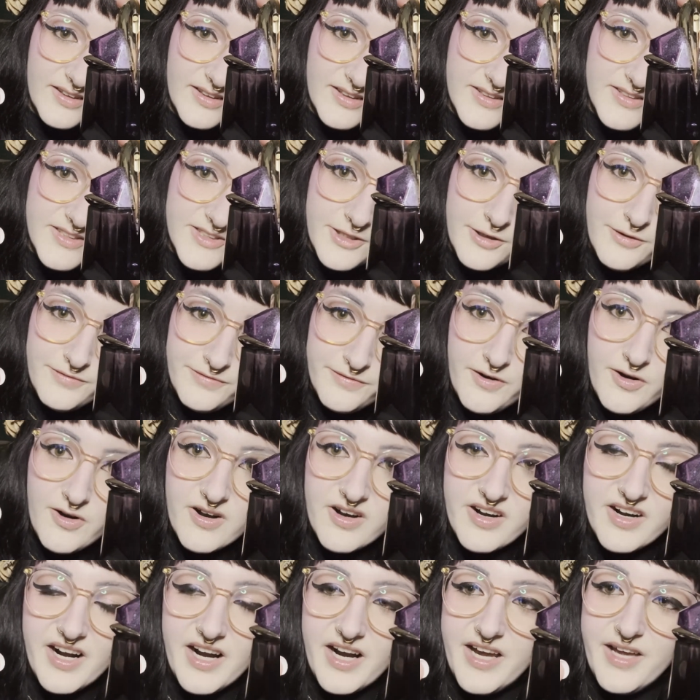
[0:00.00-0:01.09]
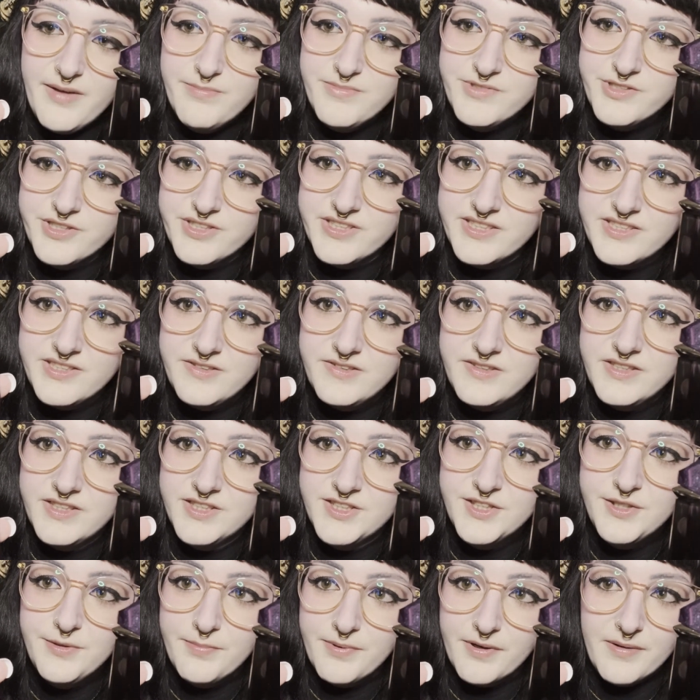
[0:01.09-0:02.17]
So far, I'm just
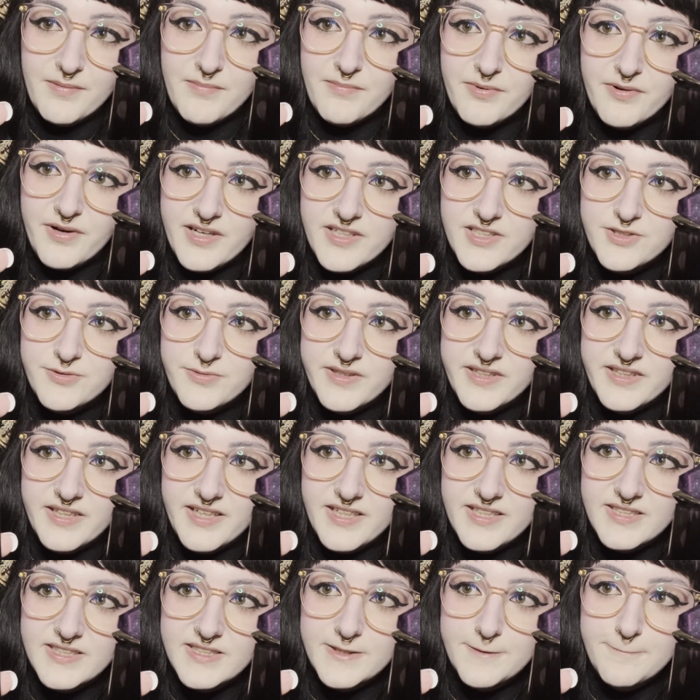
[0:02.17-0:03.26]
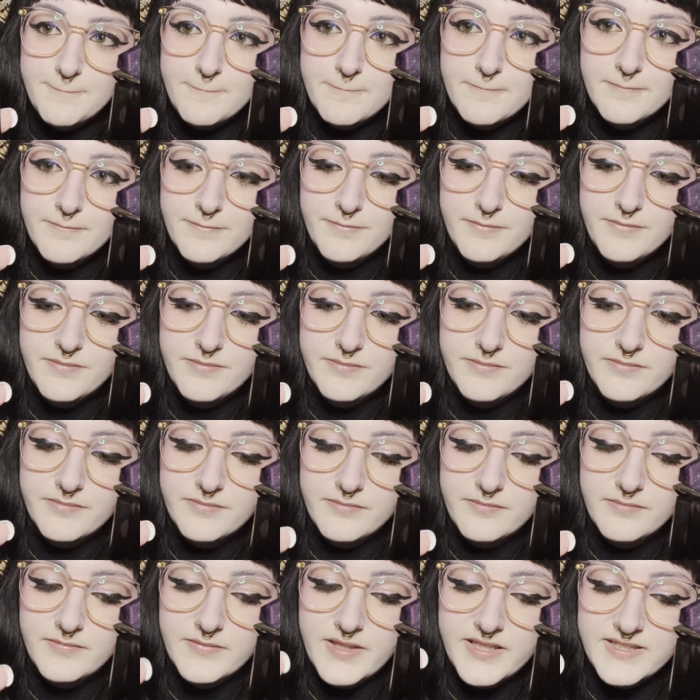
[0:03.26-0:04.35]
super impressed with this.
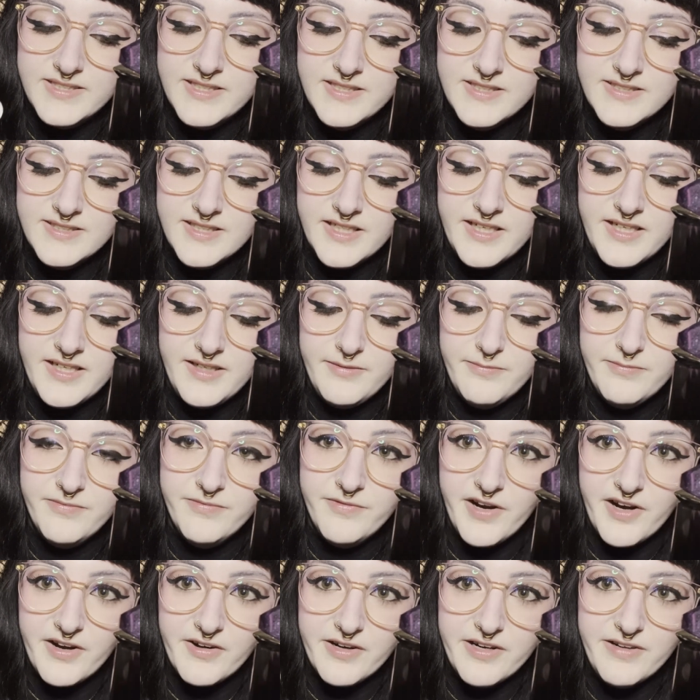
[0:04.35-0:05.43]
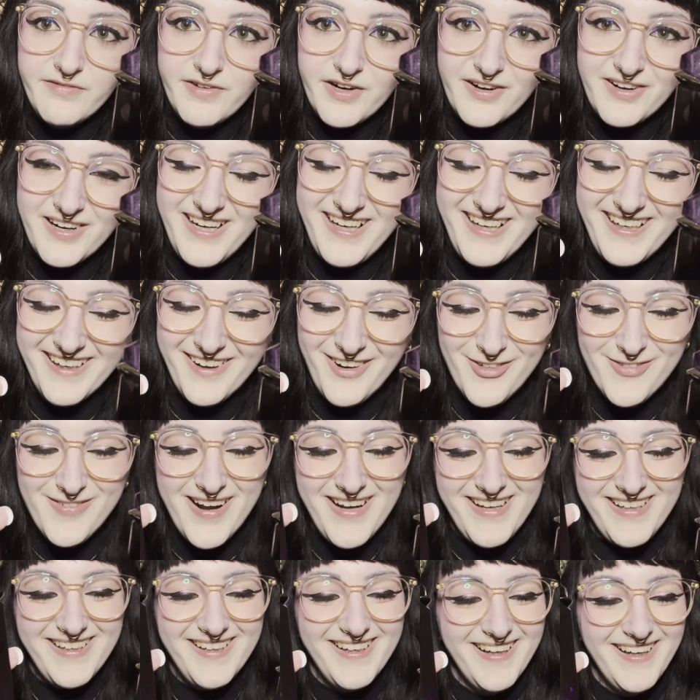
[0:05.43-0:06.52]
This is a very
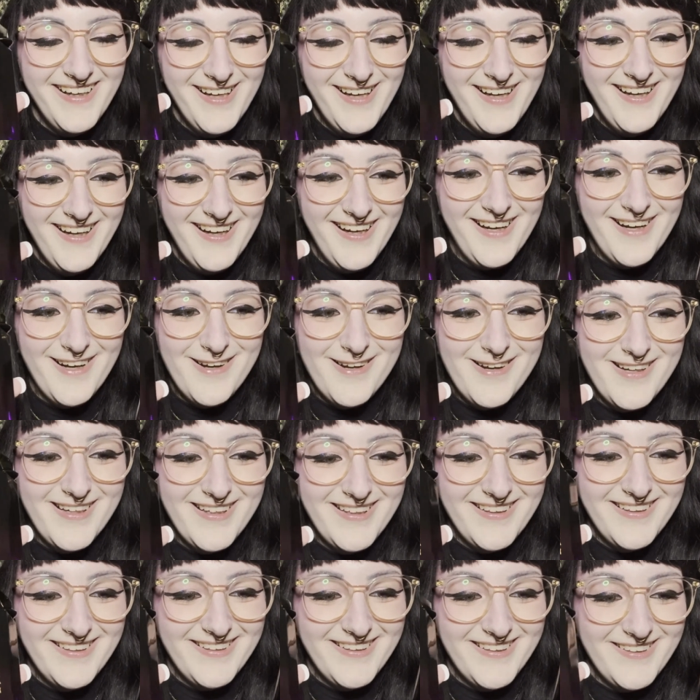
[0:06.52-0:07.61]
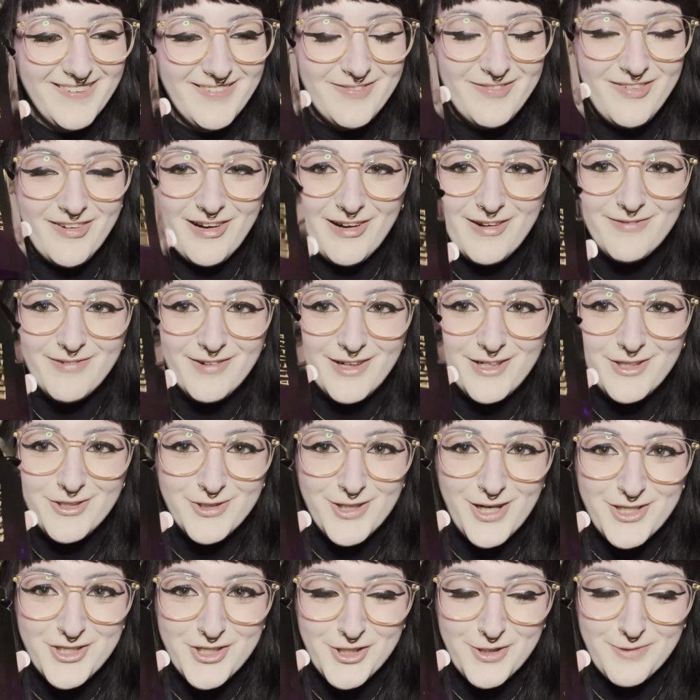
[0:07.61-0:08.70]
already very
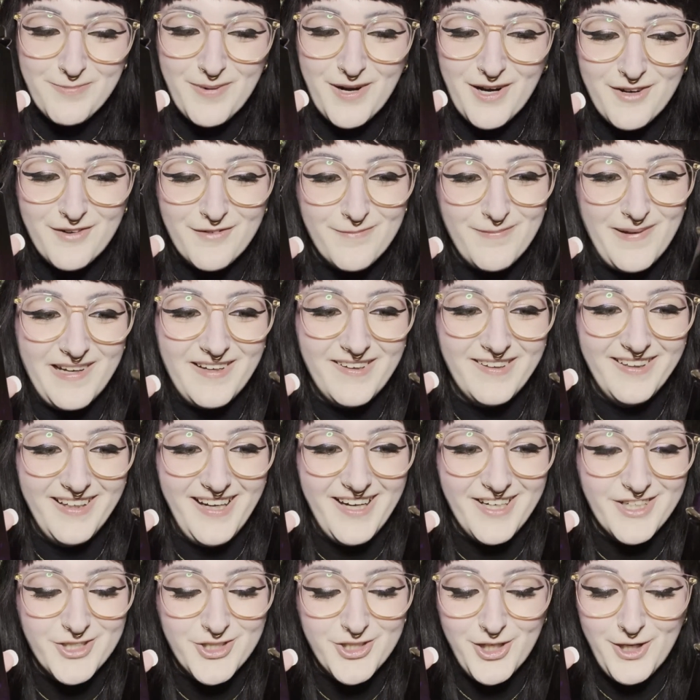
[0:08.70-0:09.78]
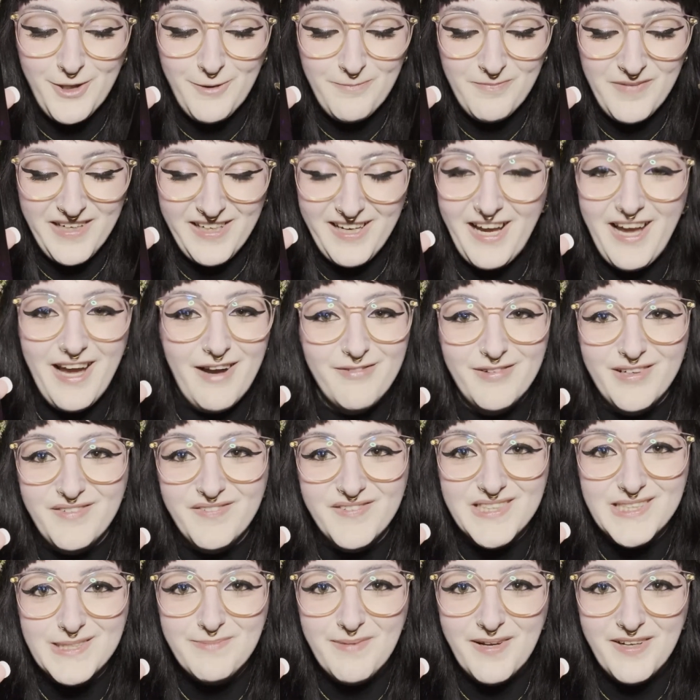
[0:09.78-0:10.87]
treasured part of my collection, and I haven't
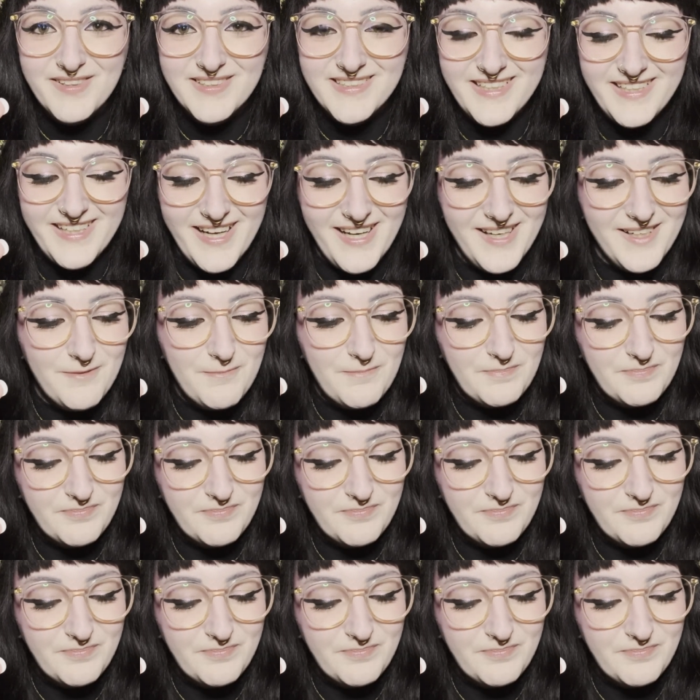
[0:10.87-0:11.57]
even smelled it yet.